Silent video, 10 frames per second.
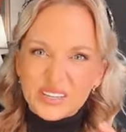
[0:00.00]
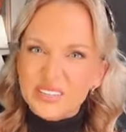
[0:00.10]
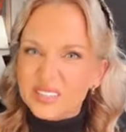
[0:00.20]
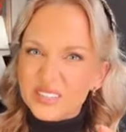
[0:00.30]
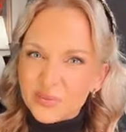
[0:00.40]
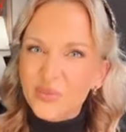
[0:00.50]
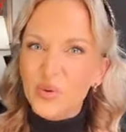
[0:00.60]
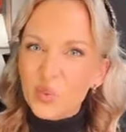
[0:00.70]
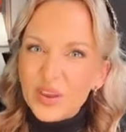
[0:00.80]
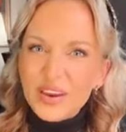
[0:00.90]
can
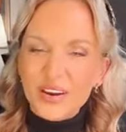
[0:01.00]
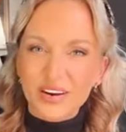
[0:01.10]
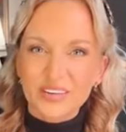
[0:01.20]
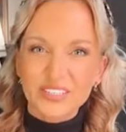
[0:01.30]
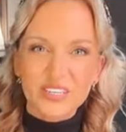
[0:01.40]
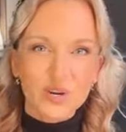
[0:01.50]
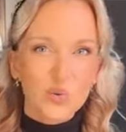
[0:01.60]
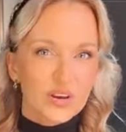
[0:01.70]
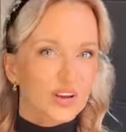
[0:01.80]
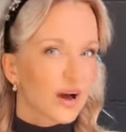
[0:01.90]
something weird,
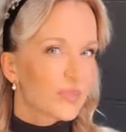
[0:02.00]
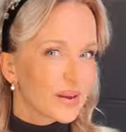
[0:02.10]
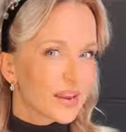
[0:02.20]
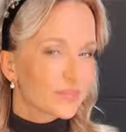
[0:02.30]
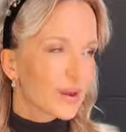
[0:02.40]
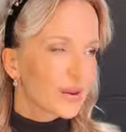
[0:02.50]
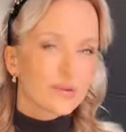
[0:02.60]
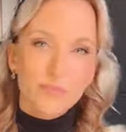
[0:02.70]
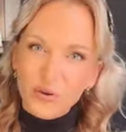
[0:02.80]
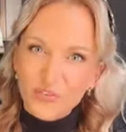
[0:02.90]
when you're coming in,
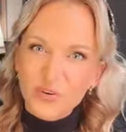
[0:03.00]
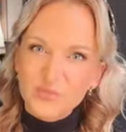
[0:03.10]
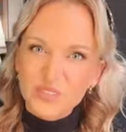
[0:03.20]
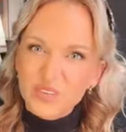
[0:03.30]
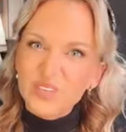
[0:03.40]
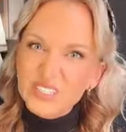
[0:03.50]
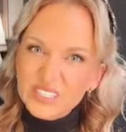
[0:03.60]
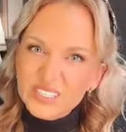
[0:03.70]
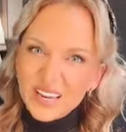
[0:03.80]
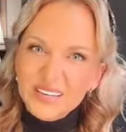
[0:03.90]
maybe in bathrooms, it
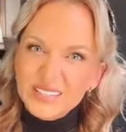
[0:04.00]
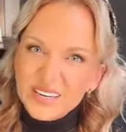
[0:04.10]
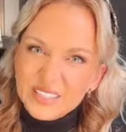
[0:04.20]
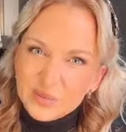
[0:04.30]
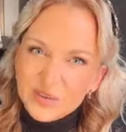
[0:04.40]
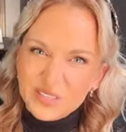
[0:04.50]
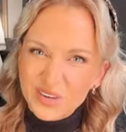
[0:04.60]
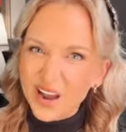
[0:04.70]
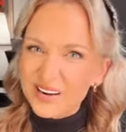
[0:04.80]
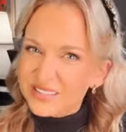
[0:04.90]
stings a little bit.
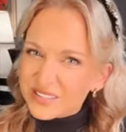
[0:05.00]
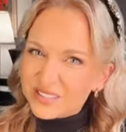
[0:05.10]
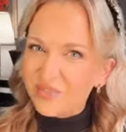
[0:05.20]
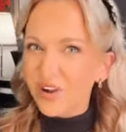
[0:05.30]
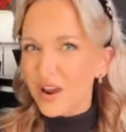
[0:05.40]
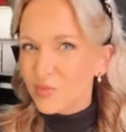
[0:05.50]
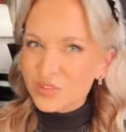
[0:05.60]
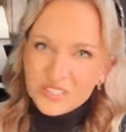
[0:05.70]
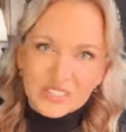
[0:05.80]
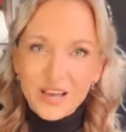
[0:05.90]
You can't identify
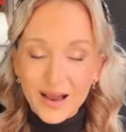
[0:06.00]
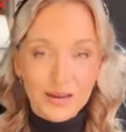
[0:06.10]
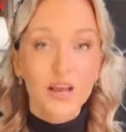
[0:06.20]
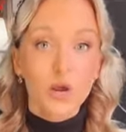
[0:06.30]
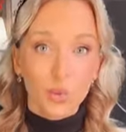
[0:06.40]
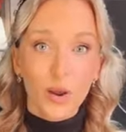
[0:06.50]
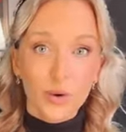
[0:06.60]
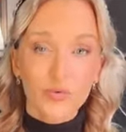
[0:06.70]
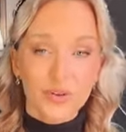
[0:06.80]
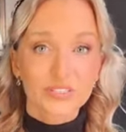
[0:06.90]
what is that.
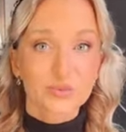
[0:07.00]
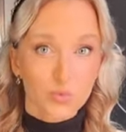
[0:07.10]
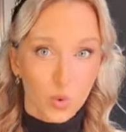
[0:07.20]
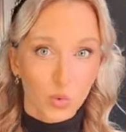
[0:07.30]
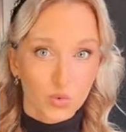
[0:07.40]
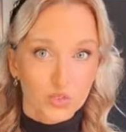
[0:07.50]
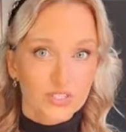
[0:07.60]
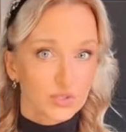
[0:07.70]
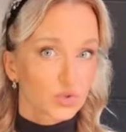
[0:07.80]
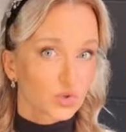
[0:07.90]
Quite often it's mold.
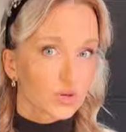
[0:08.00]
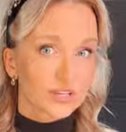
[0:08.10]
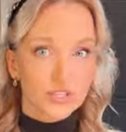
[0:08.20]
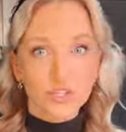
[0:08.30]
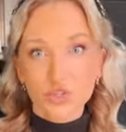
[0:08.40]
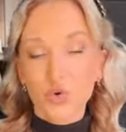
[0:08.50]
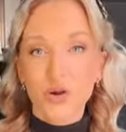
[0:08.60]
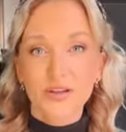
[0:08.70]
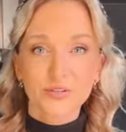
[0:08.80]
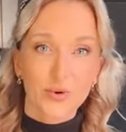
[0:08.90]
It's not only the
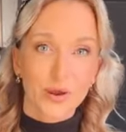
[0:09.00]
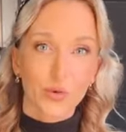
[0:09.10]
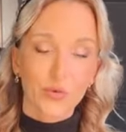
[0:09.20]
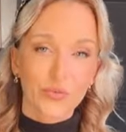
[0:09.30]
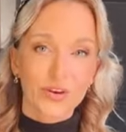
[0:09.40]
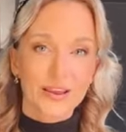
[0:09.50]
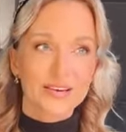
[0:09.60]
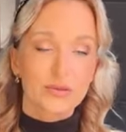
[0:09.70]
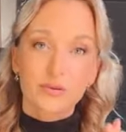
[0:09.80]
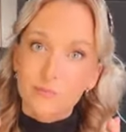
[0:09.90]
toilet, quite often,
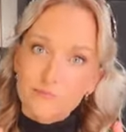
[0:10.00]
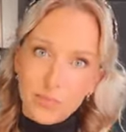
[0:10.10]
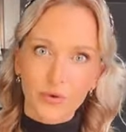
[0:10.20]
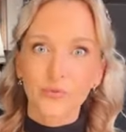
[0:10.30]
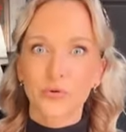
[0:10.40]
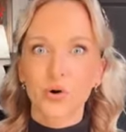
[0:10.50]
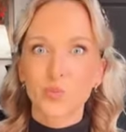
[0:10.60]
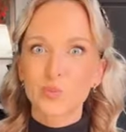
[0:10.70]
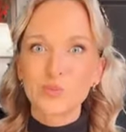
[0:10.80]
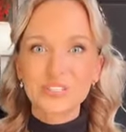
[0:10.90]
and the
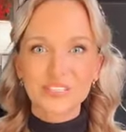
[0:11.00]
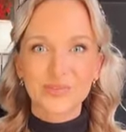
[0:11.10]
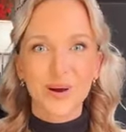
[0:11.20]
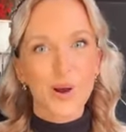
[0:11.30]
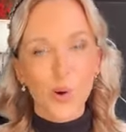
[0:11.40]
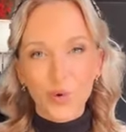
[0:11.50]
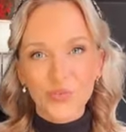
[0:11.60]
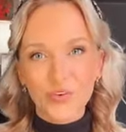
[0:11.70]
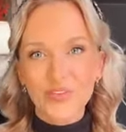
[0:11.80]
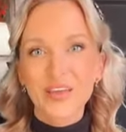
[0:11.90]
bathrooms, quite
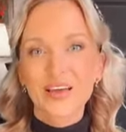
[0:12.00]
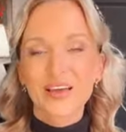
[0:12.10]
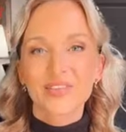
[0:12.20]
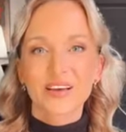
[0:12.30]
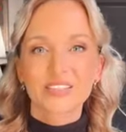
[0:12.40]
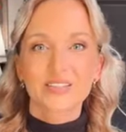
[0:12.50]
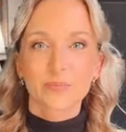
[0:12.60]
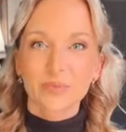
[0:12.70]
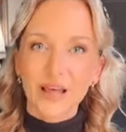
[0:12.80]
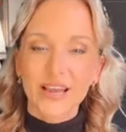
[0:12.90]
often that's
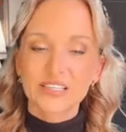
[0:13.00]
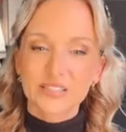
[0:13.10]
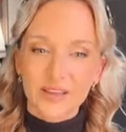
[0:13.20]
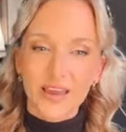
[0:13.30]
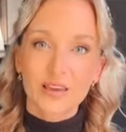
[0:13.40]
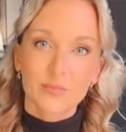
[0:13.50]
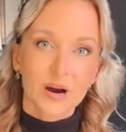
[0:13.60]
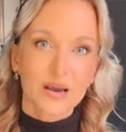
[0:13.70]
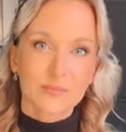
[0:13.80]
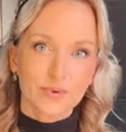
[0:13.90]
the place they
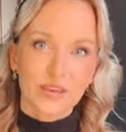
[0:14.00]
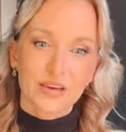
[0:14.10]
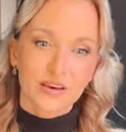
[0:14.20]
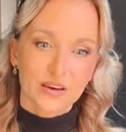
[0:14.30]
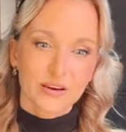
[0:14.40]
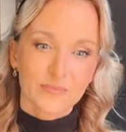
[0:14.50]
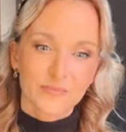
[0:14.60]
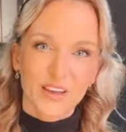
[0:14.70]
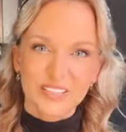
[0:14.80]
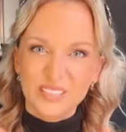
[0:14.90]
might be,
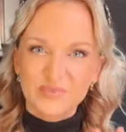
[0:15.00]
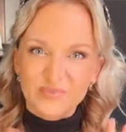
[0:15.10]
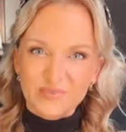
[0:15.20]
that